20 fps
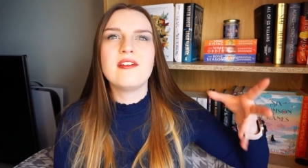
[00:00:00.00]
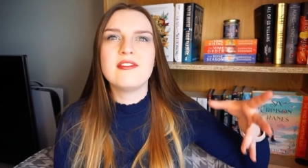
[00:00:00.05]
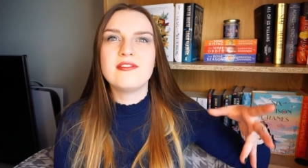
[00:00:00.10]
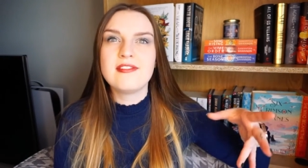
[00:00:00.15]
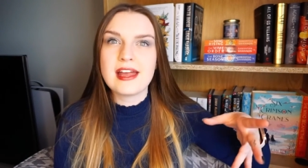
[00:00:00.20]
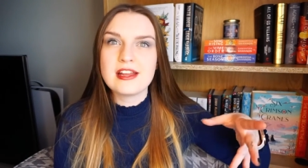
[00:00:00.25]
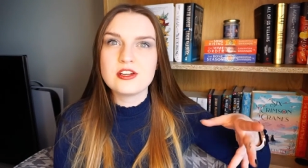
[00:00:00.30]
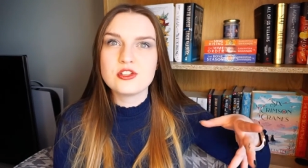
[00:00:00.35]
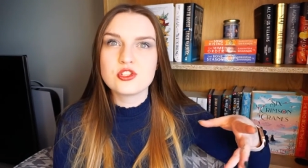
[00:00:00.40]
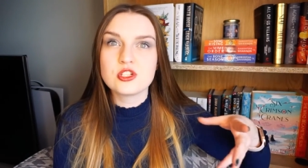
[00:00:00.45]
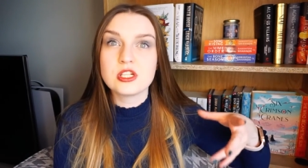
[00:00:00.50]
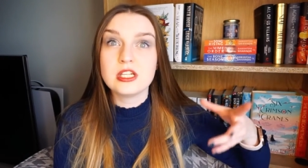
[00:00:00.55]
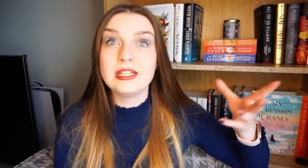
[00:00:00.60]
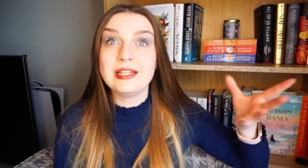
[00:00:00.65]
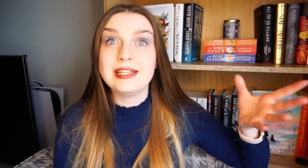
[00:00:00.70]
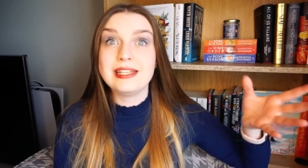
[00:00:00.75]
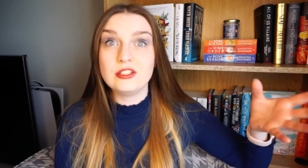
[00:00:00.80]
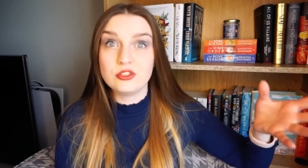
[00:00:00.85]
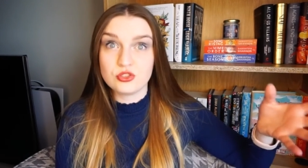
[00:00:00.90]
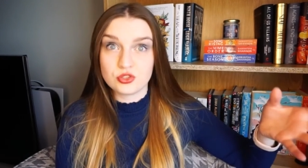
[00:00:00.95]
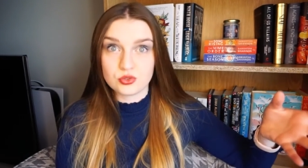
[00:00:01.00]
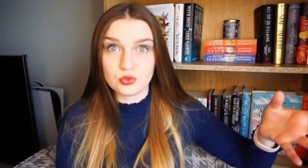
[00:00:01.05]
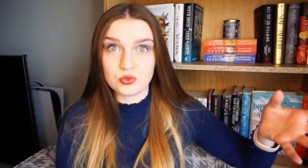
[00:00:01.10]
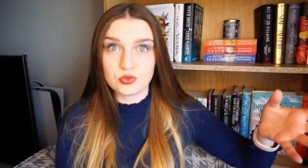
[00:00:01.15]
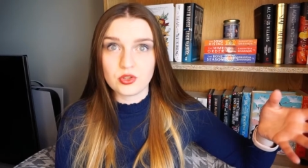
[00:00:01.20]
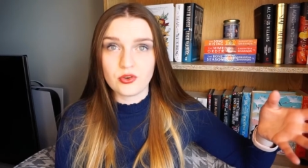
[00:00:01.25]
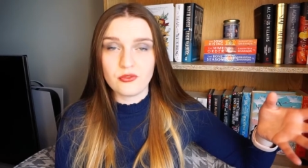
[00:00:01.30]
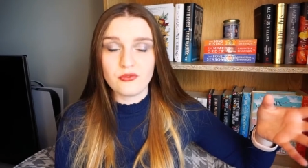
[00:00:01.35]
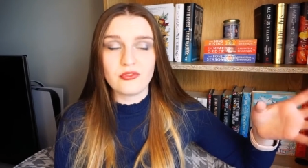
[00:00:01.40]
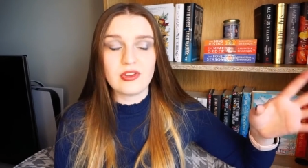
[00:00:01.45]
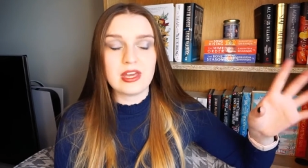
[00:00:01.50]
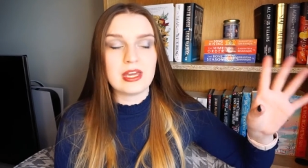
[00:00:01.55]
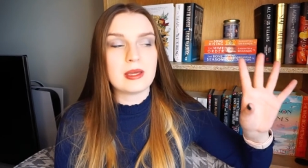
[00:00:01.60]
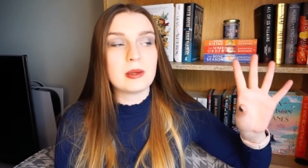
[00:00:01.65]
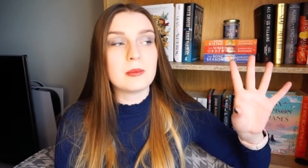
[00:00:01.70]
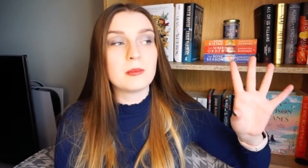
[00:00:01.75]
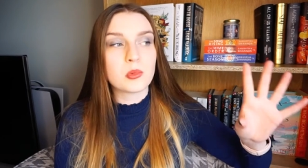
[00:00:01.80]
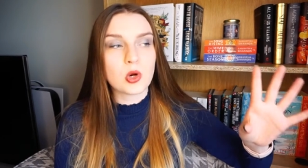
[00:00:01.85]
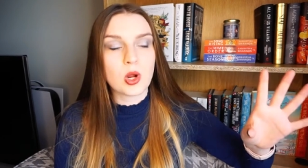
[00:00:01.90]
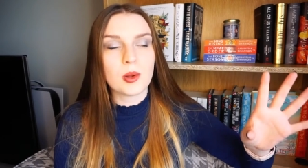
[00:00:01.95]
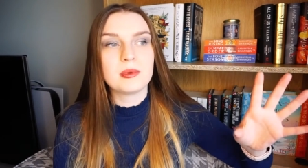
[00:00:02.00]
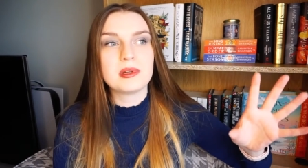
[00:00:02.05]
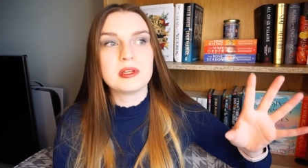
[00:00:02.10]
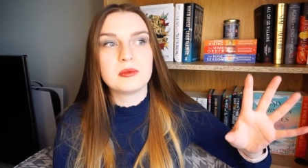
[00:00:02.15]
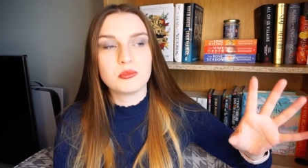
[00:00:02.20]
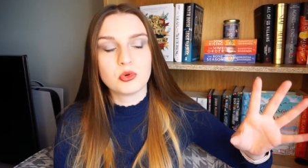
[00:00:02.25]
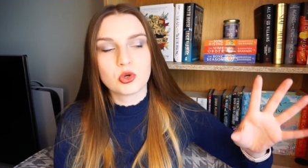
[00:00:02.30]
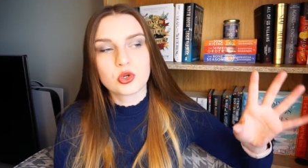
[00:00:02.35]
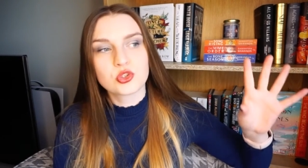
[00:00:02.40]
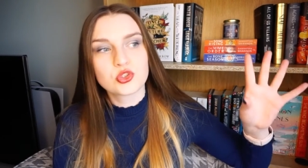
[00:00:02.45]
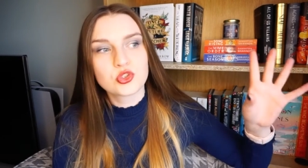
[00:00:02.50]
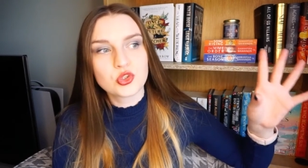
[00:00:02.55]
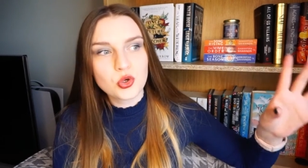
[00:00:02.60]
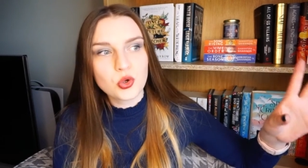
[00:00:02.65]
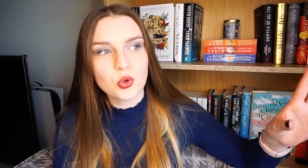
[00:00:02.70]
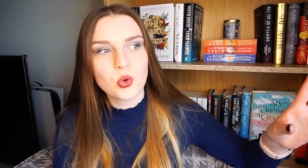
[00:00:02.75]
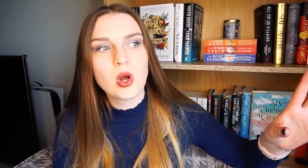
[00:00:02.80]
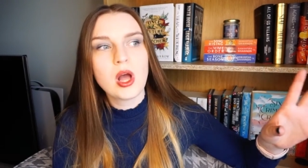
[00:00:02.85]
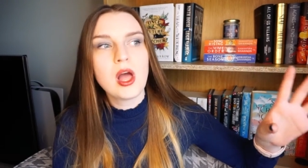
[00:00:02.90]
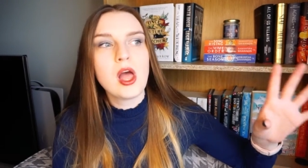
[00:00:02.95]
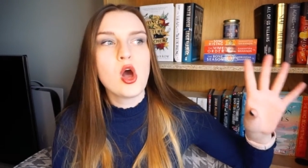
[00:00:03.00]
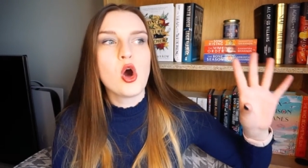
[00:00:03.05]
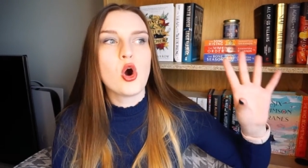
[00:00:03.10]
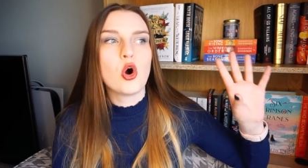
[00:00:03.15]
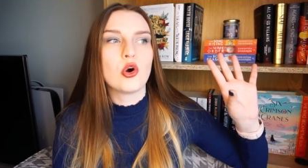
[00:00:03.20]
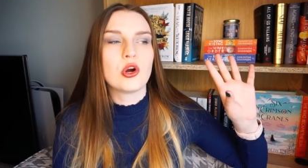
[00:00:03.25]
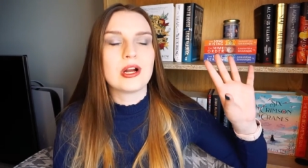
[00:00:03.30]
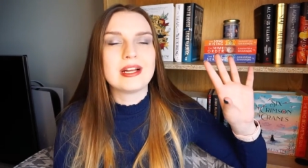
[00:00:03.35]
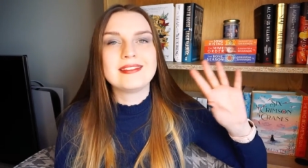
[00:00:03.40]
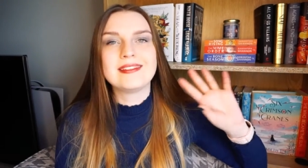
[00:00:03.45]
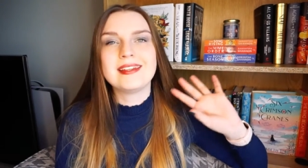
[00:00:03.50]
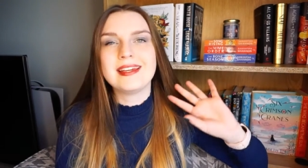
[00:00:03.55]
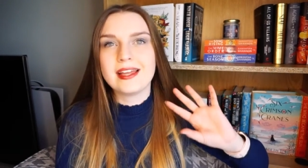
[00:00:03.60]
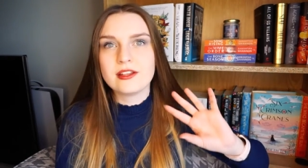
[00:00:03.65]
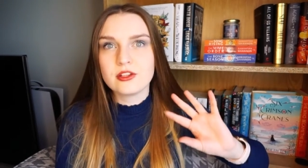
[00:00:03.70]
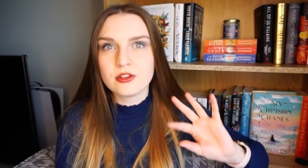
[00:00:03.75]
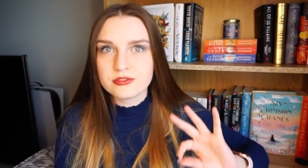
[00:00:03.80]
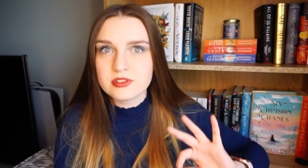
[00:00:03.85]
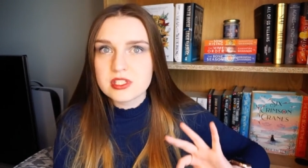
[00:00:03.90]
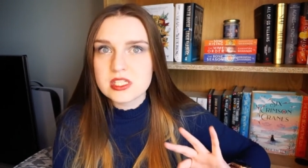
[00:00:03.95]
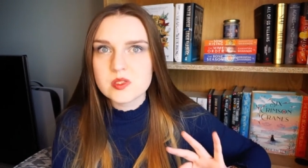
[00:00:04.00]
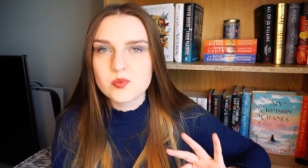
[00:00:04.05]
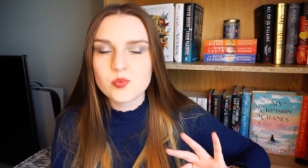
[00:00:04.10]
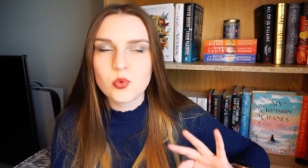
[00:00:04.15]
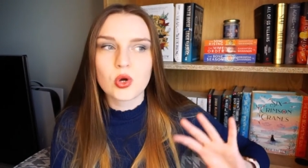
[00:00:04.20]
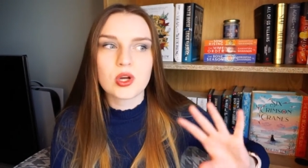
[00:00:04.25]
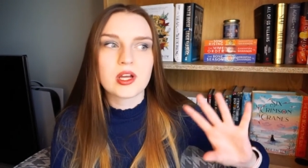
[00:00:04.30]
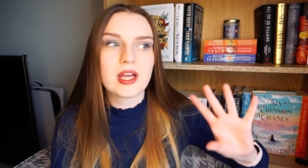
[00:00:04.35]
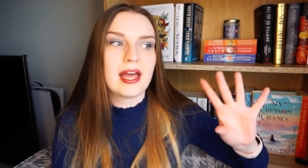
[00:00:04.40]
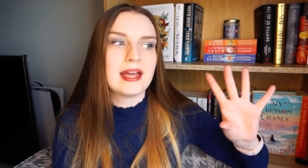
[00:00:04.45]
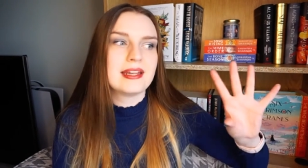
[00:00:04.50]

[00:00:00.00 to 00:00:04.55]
eventually lead to something, probably in book two or at the end of this book.